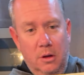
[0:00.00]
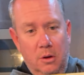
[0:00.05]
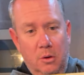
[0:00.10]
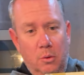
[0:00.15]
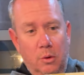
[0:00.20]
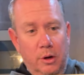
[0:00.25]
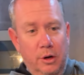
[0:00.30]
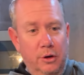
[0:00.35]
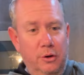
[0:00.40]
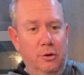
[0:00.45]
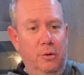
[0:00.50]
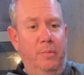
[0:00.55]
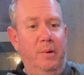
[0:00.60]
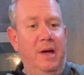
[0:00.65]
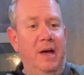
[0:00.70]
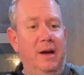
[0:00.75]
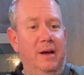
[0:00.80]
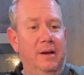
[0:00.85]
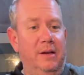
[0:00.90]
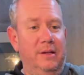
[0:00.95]
we're going to do a
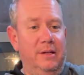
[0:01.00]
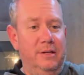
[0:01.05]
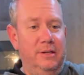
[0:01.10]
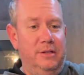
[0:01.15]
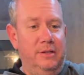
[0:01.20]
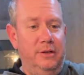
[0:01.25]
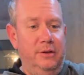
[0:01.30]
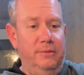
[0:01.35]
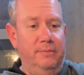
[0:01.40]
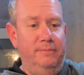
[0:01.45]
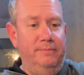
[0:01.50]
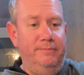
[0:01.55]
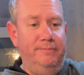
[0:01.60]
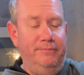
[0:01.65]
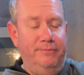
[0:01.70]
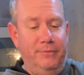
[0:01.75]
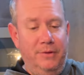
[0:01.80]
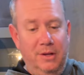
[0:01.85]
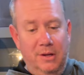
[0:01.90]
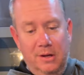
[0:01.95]
packet of this too.
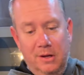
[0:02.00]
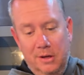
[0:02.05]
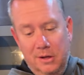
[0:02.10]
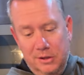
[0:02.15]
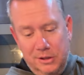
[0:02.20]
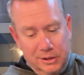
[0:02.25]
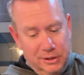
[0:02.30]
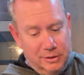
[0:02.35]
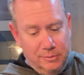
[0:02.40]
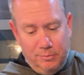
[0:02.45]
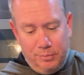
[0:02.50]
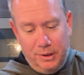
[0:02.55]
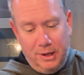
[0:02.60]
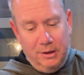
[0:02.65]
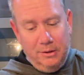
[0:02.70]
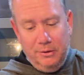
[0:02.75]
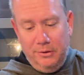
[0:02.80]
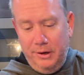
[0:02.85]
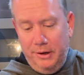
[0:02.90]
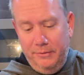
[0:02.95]
Just some
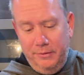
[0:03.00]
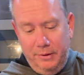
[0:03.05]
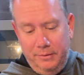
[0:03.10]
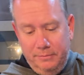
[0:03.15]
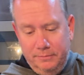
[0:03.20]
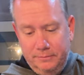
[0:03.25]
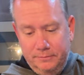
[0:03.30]
brown gravy.